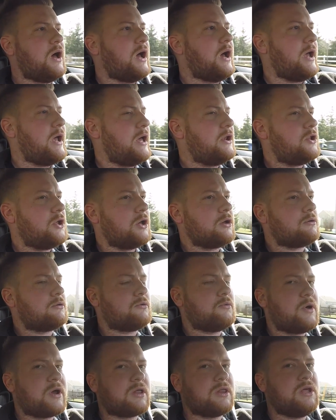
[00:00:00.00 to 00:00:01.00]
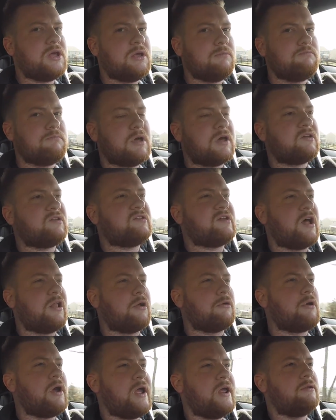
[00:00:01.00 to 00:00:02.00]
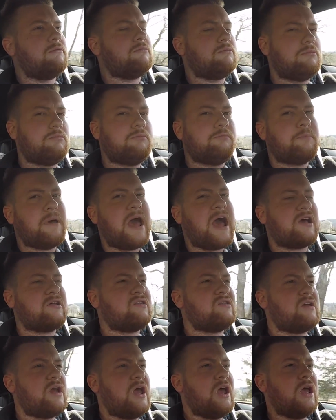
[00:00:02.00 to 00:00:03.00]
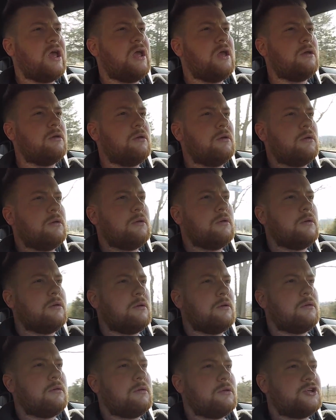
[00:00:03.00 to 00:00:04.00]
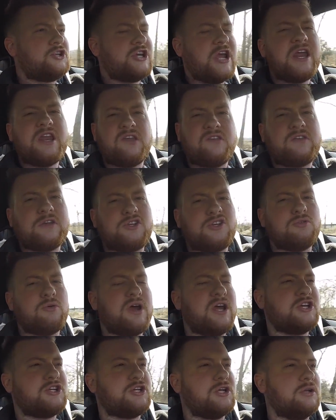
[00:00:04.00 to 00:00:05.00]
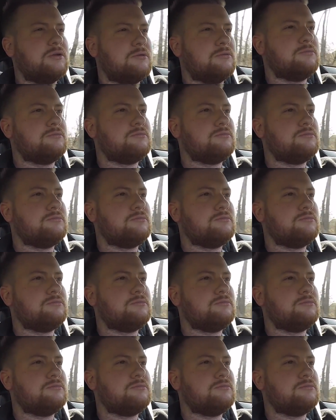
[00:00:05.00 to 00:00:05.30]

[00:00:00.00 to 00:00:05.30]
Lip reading: I had to quickly accelerate past a shady situation.